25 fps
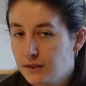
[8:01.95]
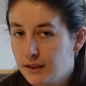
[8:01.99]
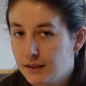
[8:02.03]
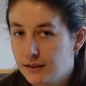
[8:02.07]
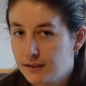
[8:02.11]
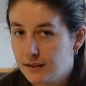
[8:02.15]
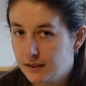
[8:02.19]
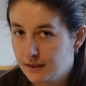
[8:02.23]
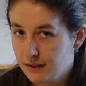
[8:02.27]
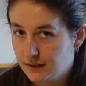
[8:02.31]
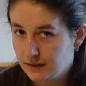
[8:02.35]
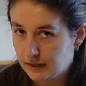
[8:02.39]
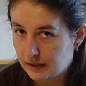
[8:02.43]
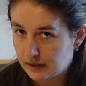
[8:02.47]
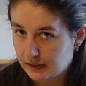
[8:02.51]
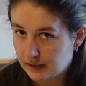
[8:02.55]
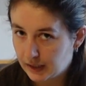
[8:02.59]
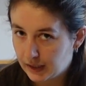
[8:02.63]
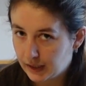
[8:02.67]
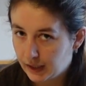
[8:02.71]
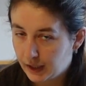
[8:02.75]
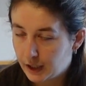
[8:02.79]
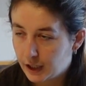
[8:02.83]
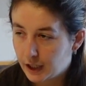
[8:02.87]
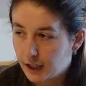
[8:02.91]
because it's a
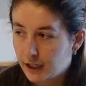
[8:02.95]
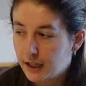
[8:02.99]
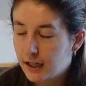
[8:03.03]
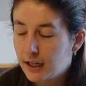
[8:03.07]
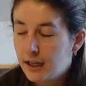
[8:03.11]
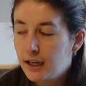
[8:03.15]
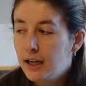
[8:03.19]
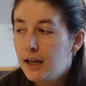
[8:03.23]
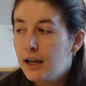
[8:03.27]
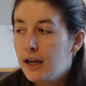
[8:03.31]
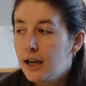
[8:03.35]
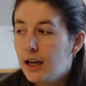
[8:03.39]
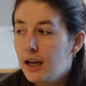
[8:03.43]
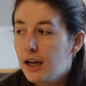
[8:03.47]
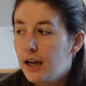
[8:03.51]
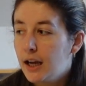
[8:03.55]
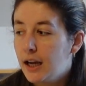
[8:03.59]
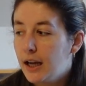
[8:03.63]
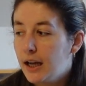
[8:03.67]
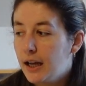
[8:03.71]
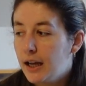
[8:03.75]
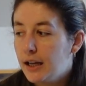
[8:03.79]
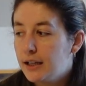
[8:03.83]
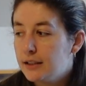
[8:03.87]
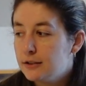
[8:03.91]
Sunday here.
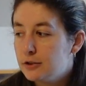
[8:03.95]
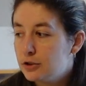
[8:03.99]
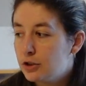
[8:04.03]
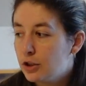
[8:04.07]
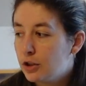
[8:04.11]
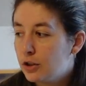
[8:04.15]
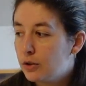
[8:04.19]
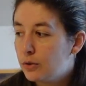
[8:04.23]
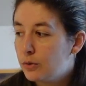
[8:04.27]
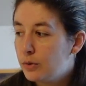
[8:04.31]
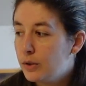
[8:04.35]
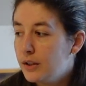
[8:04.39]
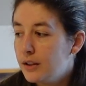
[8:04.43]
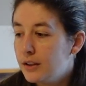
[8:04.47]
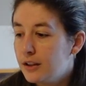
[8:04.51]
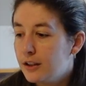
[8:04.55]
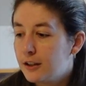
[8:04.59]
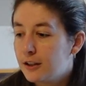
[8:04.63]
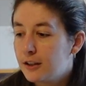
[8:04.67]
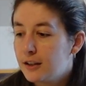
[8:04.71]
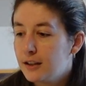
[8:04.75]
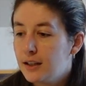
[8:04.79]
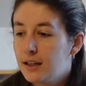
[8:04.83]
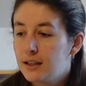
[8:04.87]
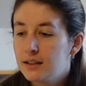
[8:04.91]
And so we
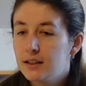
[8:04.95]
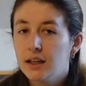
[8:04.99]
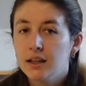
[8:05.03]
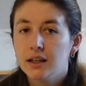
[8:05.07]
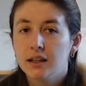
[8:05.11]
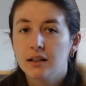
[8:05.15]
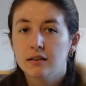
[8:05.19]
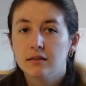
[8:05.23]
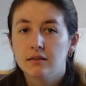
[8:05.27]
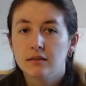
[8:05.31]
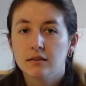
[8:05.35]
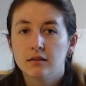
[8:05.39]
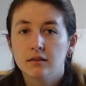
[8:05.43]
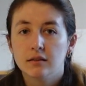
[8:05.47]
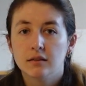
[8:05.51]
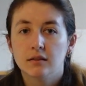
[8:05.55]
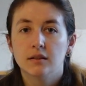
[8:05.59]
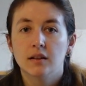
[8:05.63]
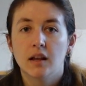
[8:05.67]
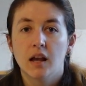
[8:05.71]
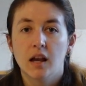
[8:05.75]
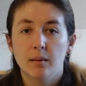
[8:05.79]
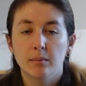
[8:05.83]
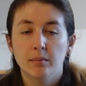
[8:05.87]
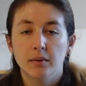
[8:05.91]
literally had like
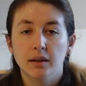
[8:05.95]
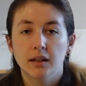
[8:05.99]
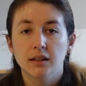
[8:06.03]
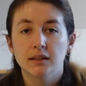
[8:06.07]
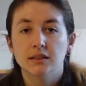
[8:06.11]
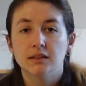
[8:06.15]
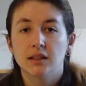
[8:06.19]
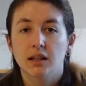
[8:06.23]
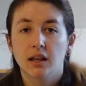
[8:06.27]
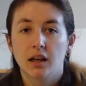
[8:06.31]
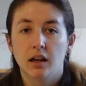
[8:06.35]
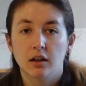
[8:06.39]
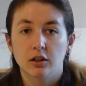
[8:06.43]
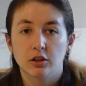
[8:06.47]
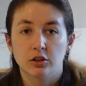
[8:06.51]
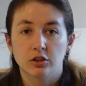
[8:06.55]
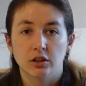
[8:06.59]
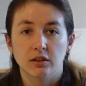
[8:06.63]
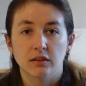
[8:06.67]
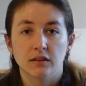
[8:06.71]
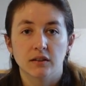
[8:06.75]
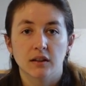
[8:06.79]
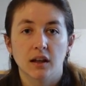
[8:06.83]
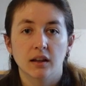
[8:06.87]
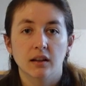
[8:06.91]
10 minutes to get our
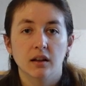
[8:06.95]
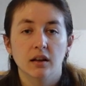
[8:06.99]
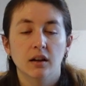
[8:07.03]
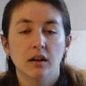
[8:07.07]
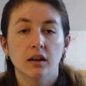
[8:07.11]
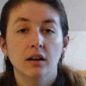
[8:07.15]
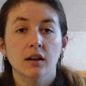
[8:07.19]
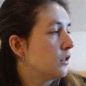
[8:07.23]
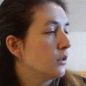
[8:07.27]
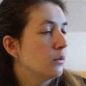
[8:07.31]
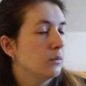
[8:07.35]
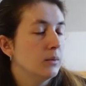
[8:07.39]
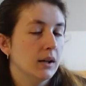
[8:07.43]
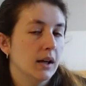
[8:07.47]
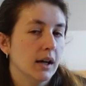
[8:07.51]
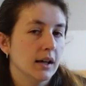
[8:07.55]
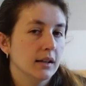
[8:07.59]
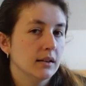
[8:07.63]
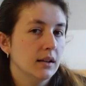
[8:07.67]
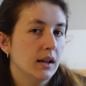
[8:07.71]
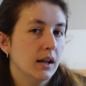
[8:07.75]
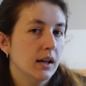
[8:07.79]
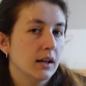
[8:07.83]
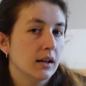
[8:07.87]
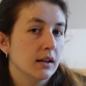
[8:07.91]
shit together. So we
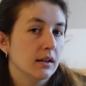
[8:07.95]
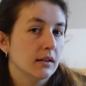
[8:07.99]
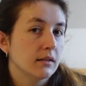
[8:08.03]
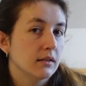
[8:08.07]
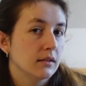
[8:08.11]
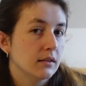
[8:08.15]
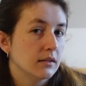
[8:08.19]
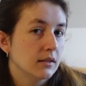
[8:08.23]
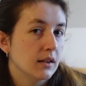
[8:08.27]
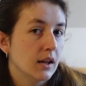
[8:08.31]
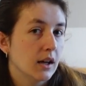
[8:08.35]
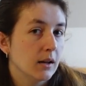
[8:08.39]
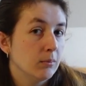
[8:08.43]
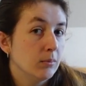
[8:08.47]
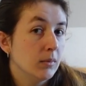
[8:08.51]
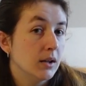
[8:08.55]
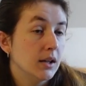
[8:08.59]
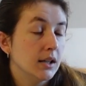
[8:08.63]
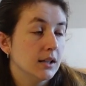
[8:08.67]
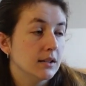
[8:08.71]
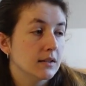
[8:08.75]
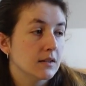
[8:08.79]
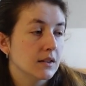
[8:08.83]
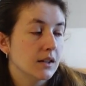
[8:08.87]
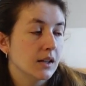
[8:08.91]
had like 10
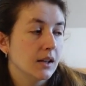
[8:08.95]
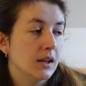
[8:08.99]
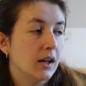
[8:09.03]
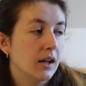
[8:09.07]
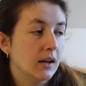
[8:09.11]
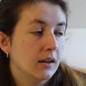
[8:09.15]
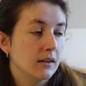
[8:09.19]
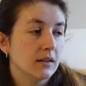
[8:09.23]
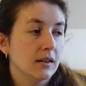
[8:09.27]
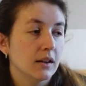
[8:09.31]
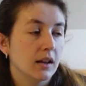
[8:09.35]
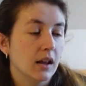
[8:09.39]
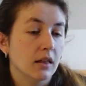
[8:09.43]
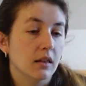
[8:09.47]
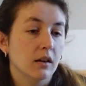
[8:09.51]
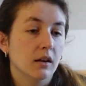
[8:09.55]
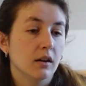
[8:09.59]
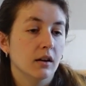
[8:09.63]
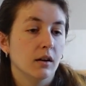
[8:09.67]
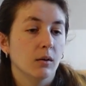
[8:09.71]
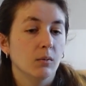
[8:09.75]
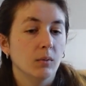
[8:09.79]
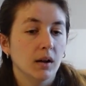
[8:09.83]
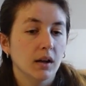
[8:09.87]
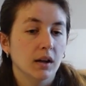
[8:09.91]
minutes to get it together
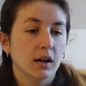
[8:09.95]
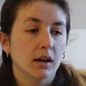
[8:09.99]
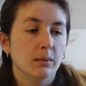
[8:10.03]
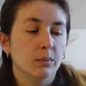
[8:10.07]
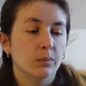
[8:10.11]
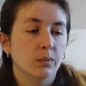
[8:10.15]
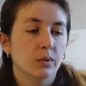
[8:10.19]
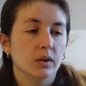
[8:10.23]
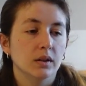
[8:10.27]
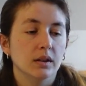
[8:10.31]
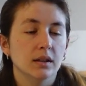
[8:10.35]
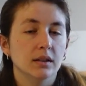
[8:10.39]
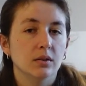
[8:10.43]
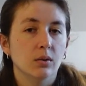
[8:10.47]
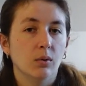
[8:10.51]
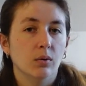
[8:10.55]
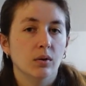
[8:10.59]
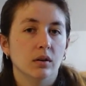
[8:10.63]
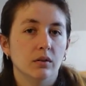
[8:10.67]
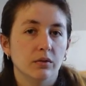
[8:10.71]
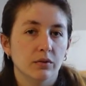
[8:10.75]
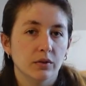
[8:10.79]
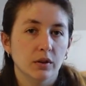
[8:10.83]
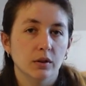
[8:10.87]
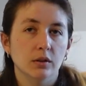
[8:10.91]
and wake up fully to
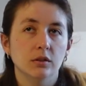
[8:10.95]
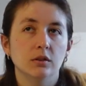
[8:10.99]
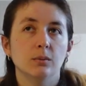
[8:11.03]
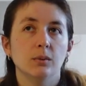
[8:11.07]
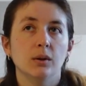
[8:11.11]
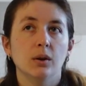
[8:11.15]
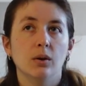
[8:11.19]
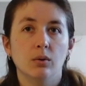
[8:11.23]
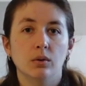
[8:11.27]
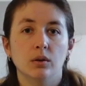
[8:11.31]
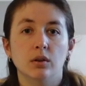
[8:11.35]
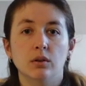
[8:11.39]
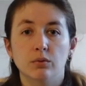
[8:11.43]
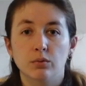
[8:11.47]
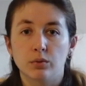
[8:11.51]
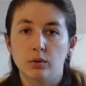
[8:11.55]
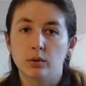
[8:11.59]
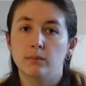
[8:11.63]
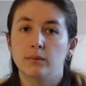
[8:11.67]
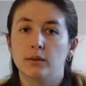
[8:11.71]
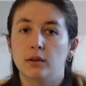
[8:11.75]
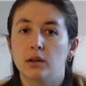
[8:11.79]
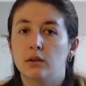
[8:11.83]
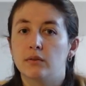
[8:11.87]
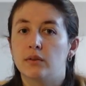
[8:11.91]
order food. So we ordered
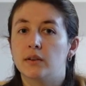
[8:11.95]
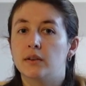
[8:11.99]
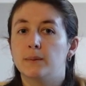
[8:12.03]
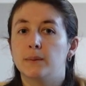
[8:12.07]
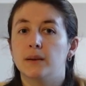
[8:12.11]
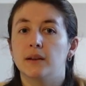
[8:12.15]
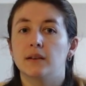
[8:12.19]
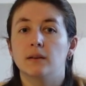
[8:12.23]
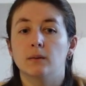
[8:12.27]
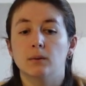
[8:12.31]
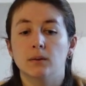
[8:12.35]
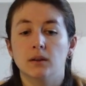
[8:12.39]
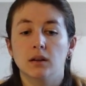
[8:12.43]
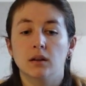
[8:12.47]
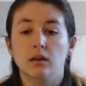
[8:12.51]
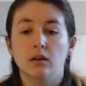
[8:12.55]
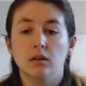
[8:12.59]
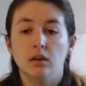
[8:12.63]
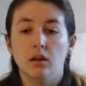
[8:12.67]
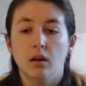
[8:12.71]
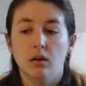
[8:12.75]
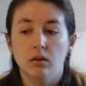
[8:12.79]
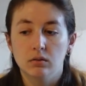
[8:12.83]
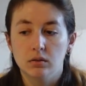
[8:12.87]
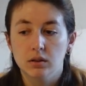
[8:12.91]
room service because it was
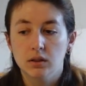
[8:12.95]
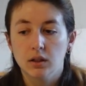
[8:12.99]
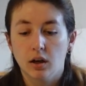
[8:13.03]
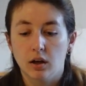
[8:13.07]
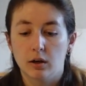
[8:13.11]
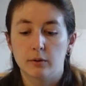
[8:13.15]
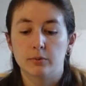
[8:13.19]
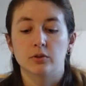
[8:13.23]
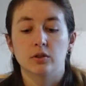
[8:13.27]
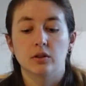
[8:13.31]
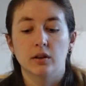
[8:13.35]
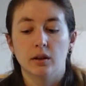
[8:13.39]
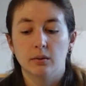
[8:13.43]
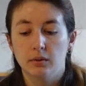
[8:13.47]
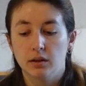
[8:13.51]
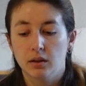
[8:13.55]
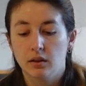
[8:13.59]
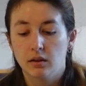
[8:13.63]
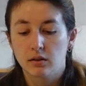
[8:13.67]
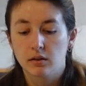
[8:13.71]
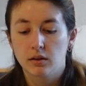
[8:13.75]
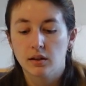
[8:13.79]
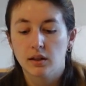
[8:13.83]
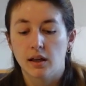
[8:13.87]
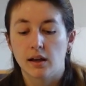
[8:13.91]
literally the only option that we
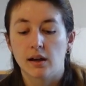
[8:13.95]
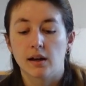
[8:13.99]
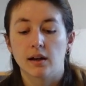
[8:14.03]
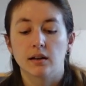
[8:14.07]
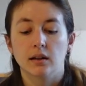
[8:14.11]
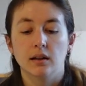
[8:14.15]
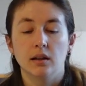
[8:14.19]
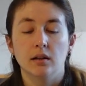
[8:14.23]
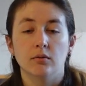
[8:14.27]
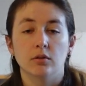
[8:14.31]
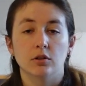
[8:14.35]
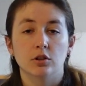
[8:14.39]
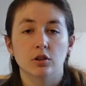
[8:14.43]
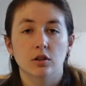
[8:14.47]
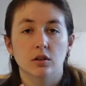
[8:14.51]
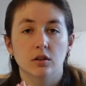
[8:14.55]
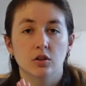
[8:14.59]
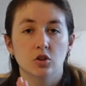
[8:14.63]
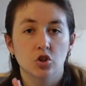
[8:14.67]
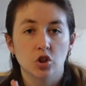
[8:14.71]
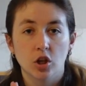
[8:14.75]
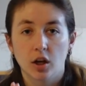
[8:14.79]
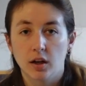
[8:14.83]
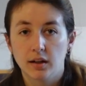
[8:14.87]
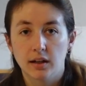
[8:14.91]
literally had, and they were
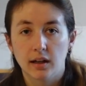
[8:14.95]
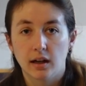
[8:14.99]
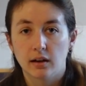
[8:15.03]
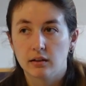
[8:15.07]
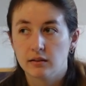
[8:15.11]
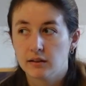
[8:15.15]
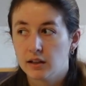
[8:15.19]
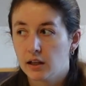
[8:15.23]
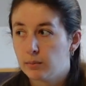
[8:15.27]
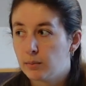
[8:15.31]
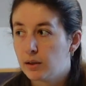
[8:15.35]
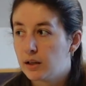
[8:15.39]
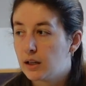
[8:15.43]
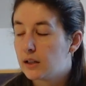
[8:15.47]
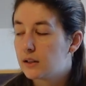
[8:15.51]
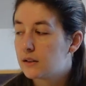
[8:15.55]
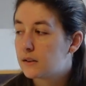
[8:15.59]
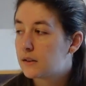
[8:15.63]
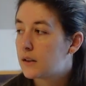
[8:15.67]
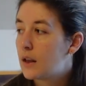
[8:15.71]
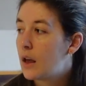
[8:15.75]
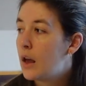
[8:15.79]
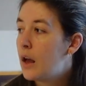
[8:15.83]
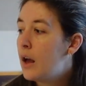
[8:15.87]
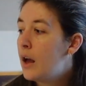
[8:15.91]
shutting down in 10 minutes.